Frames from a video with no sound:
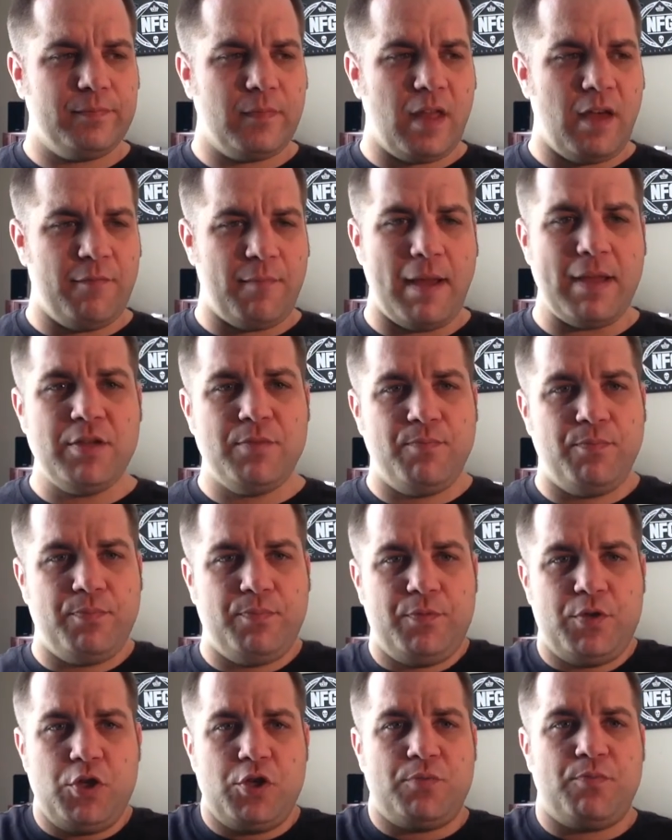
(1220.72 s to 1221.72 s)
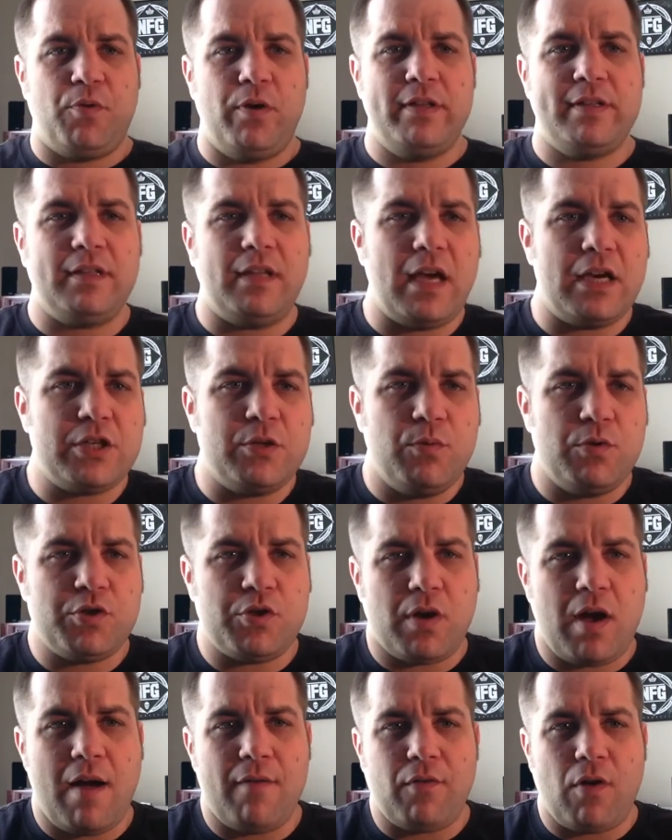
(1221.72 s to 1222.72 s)
of my Judas Priest collection, which
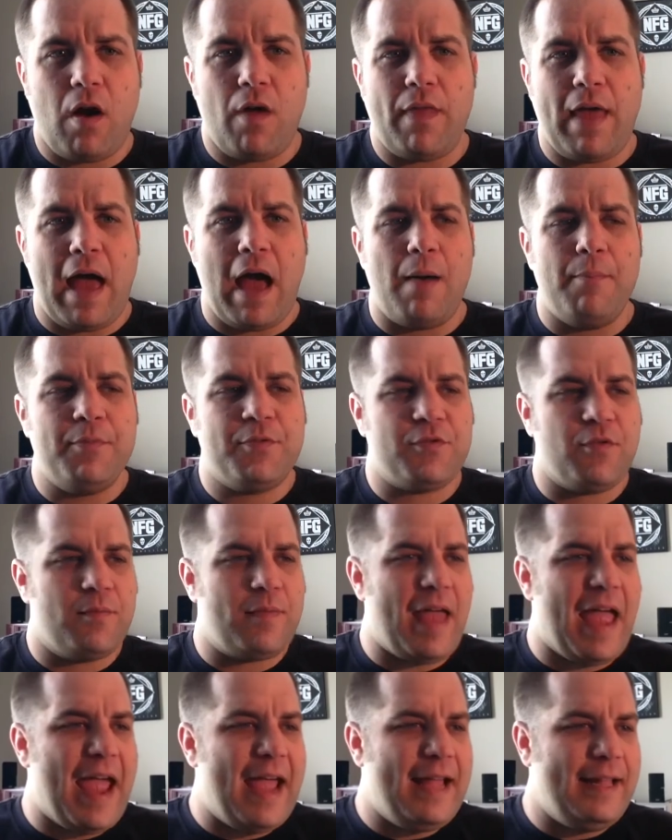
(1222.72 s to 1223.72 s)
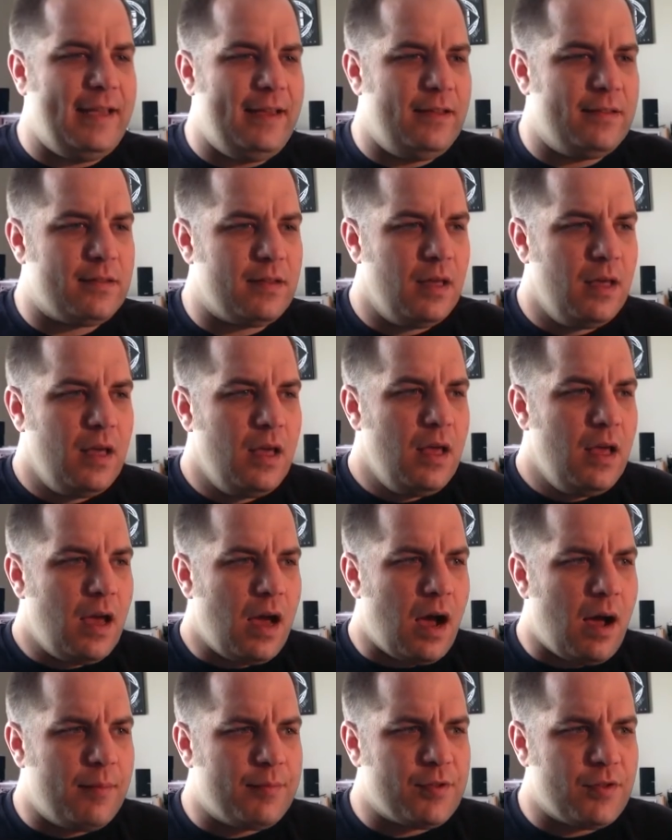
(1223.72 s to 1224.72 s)
will cover all the albums from the 80s.
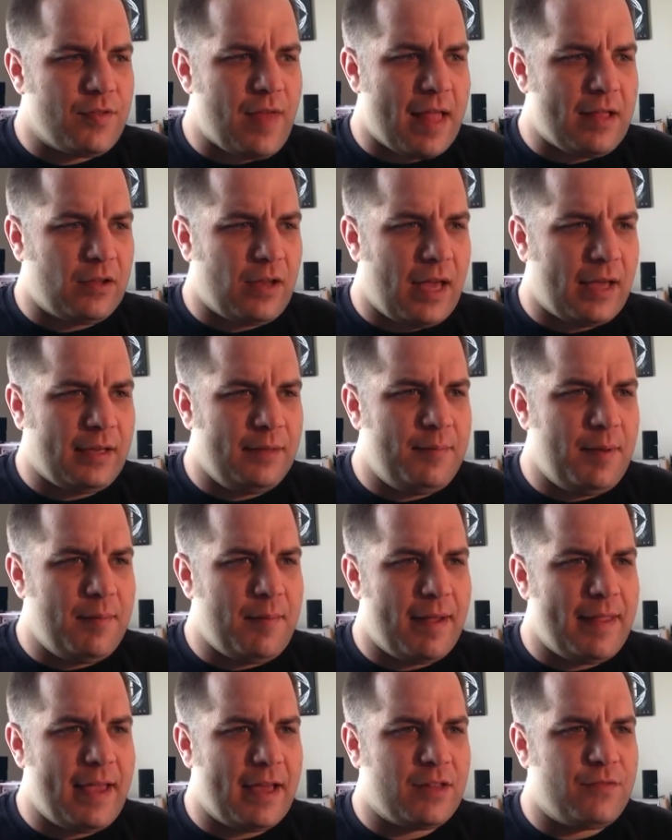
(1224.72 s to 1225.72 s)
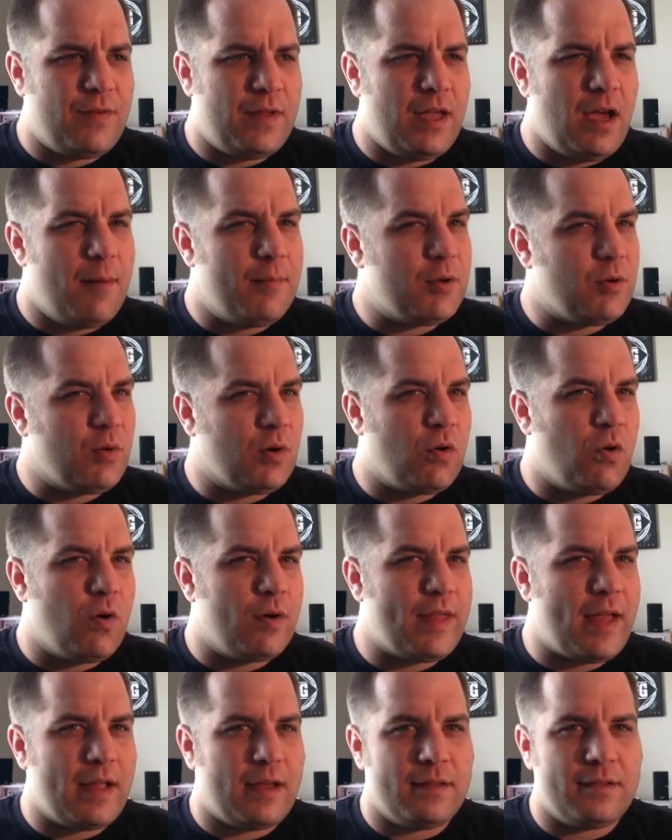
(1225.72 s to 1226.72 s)
Um, so that'll likely be my next video. I'm going to
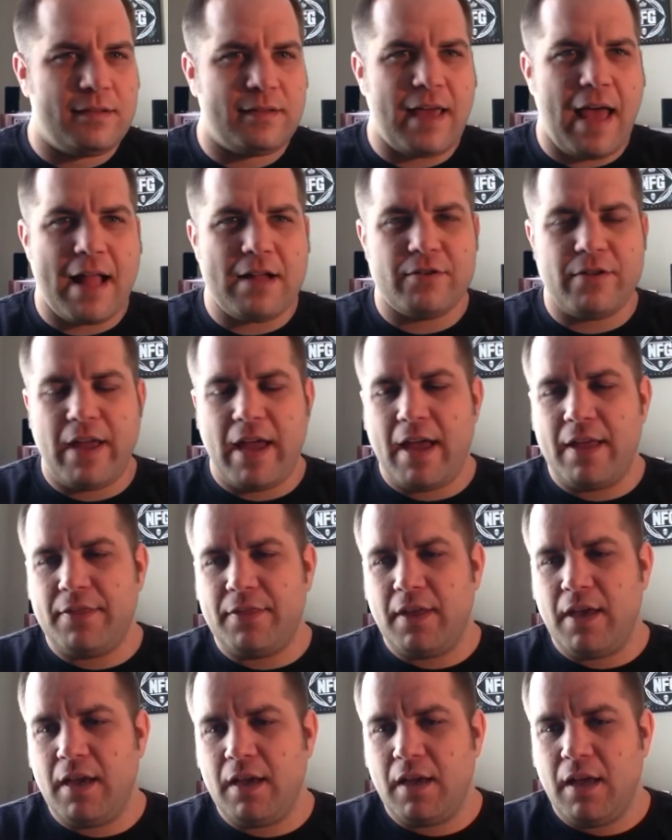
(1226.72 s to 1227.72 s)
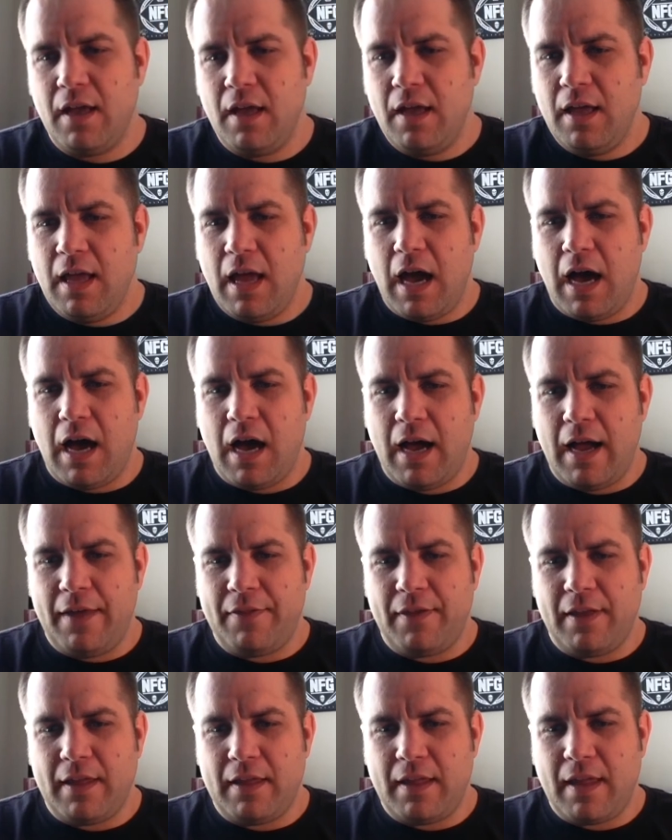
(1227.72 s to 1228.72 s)
record that on Saturday, I think. Uh,
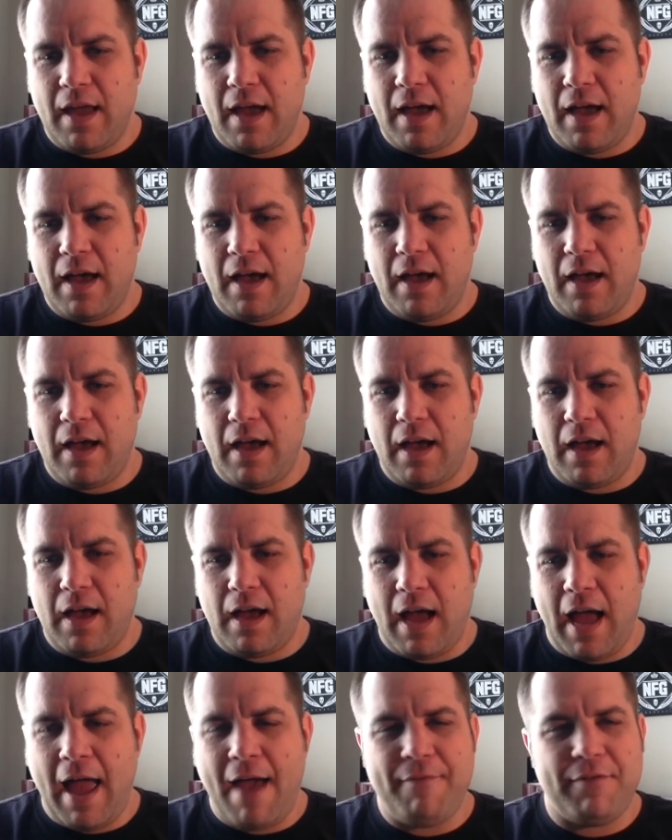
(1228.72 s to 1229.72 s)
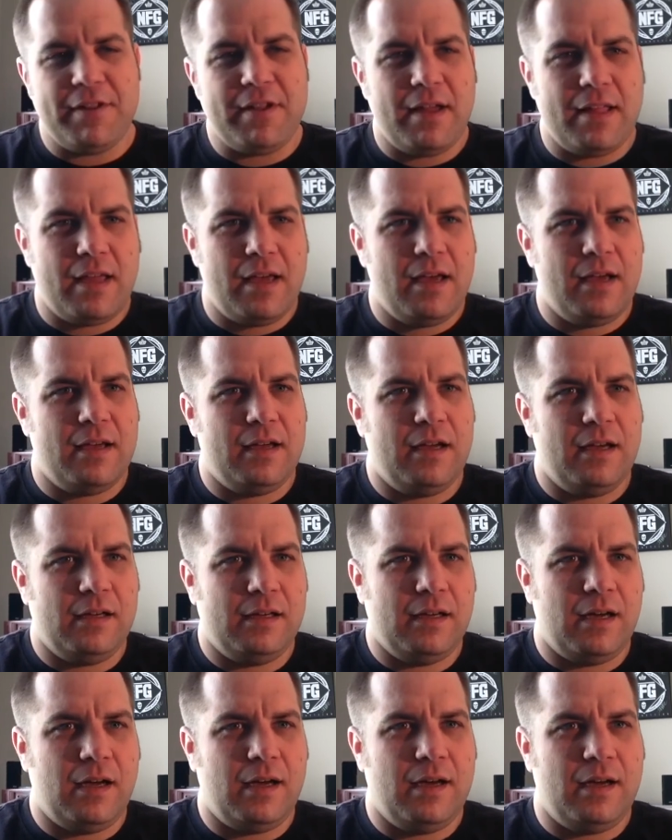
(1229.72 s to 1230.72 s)
and then uh, I haven't done a,
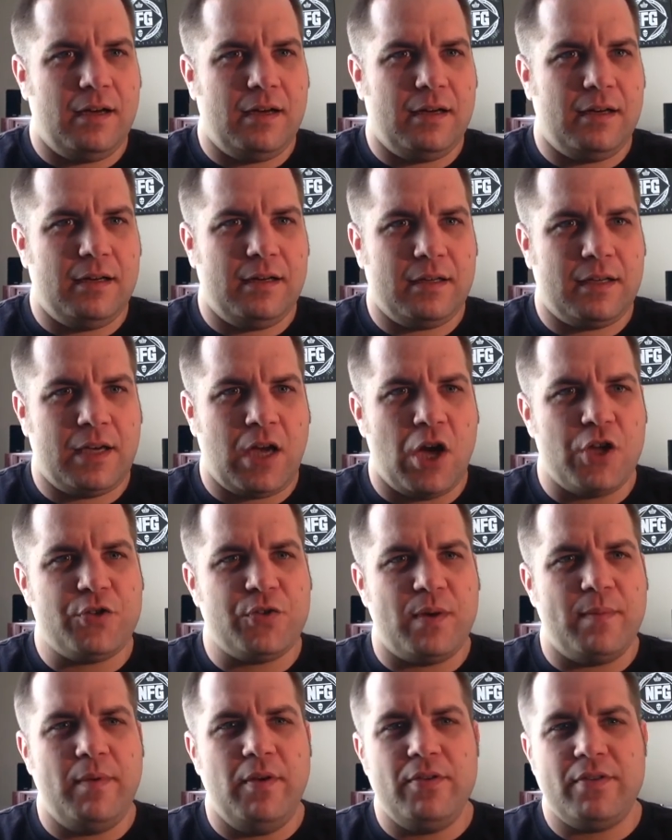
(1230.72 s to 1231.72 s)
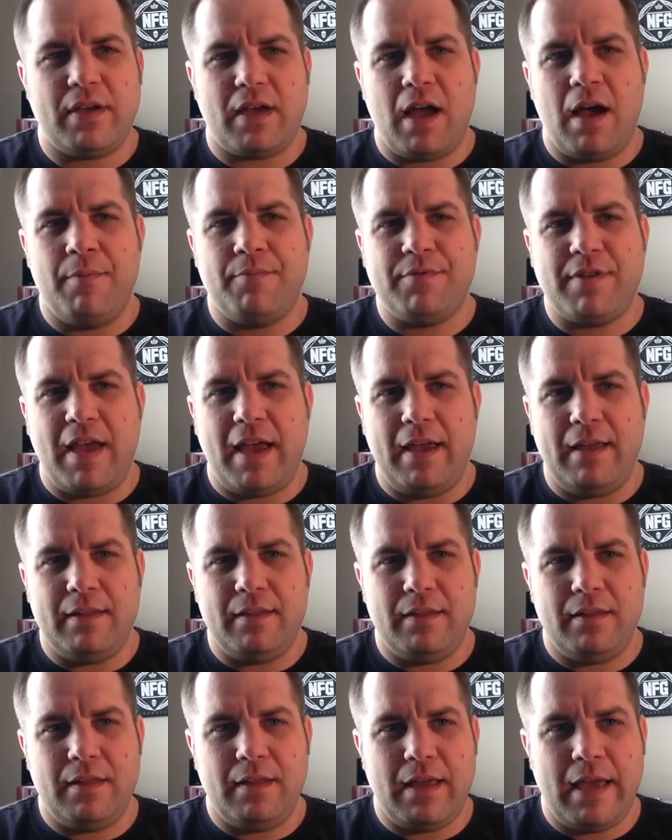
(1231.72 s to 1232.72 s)
a, a, country music update
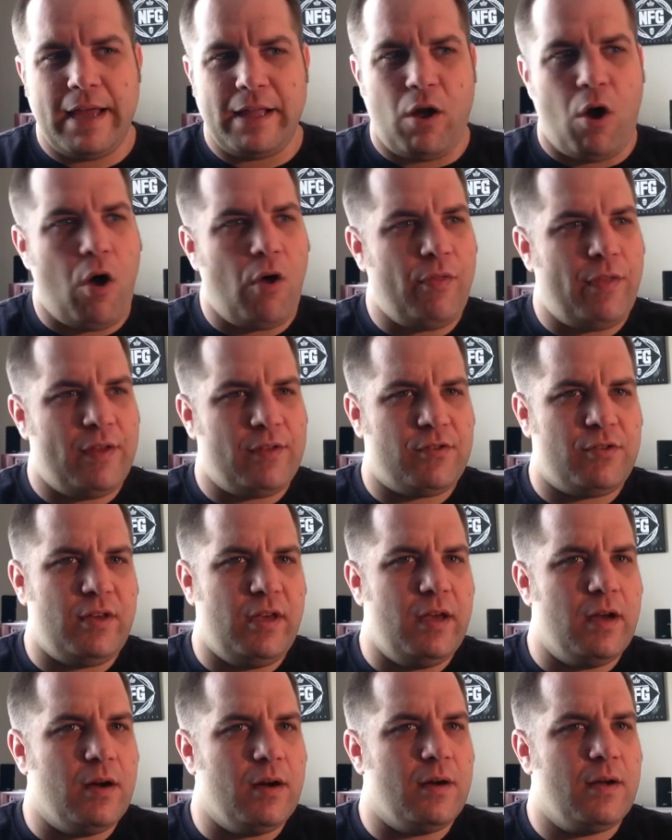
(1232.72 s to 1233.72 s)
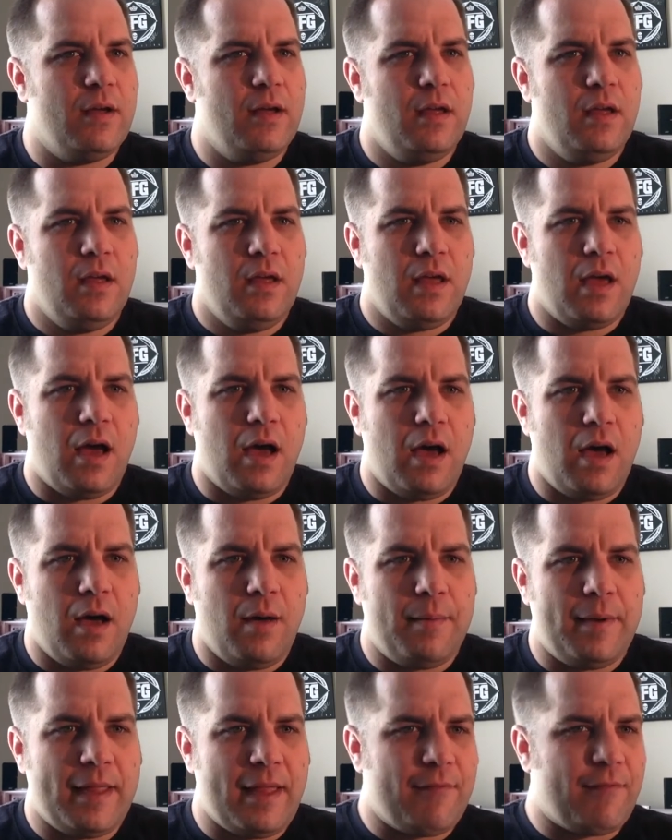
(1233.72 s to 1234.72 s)
at all this year.
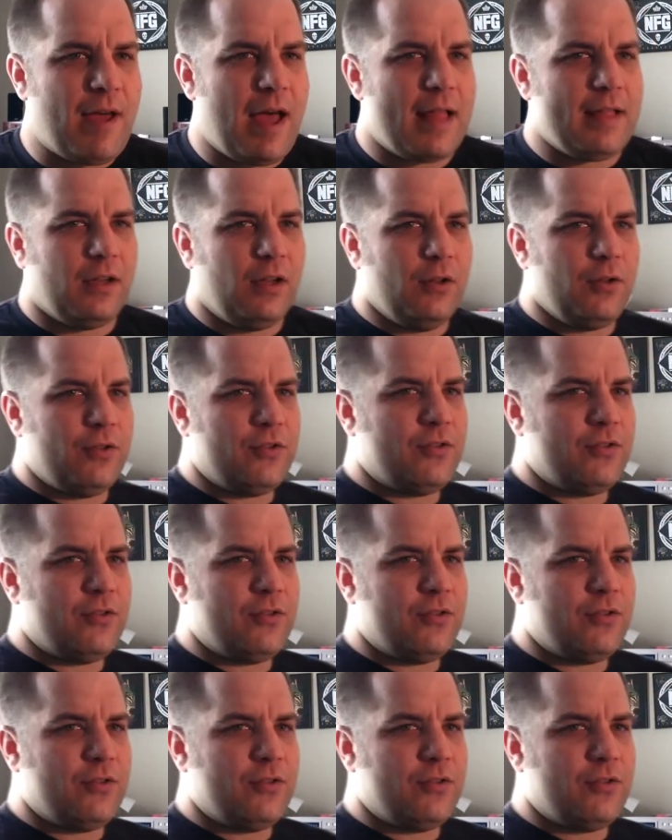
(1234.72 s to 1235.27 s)
Um, and I've got a little